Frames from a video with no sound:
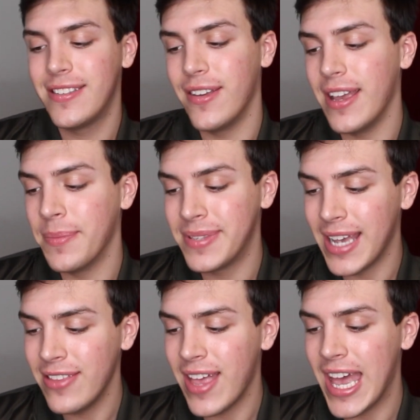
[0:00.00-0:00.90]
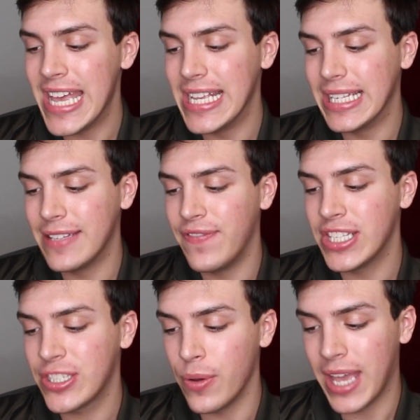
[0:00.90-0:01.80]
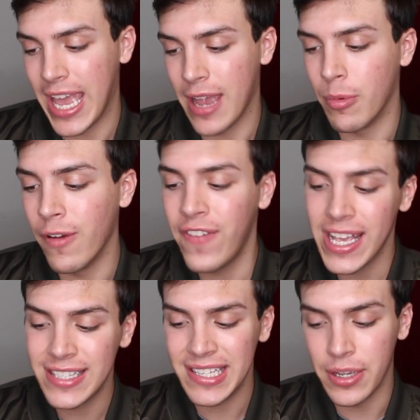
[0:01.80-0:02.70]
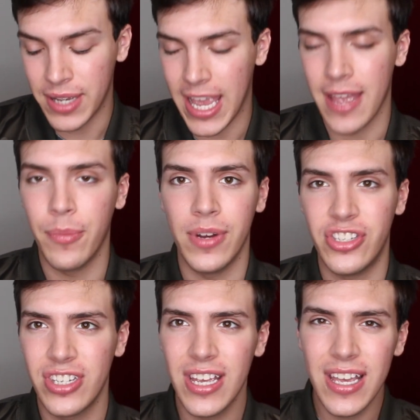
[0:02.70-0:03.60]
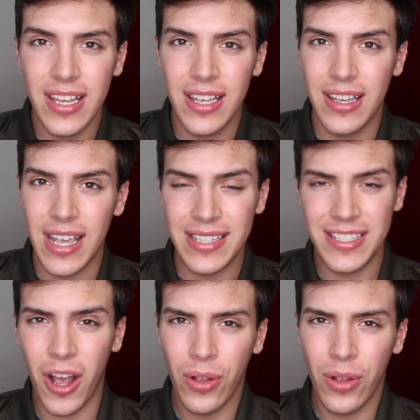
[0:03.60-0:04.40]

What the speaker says: So, and beside that is VSCO Cam, or VSCO Cam, which it's the